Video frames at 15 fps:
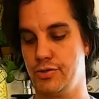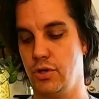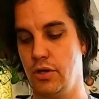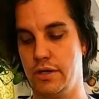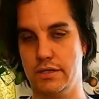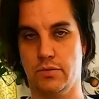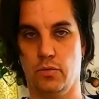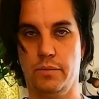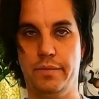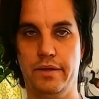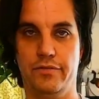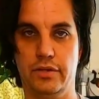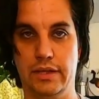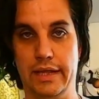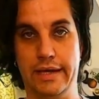strong as it would be
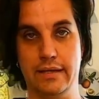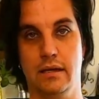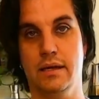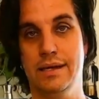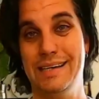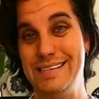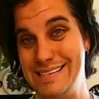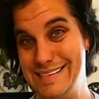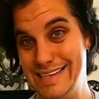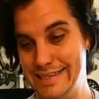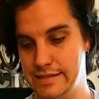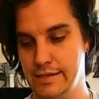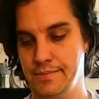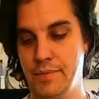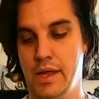if you let it sit.
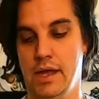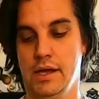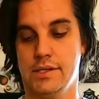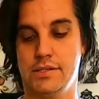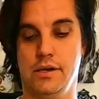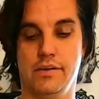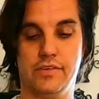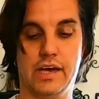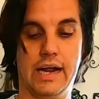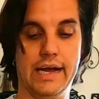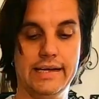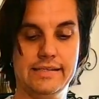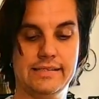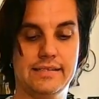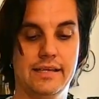So I've got
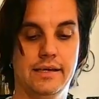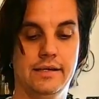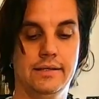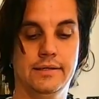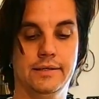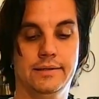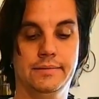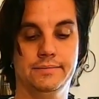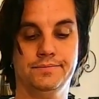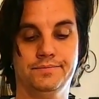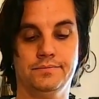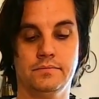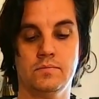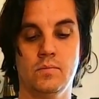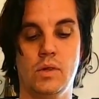ice,
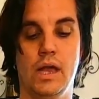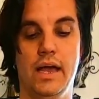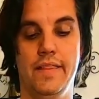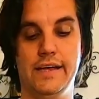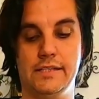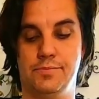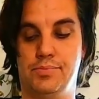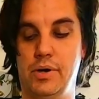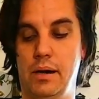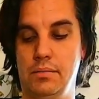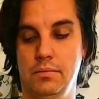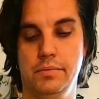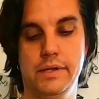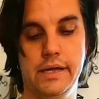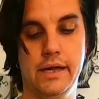and that's
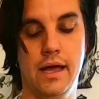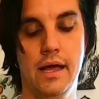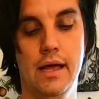probably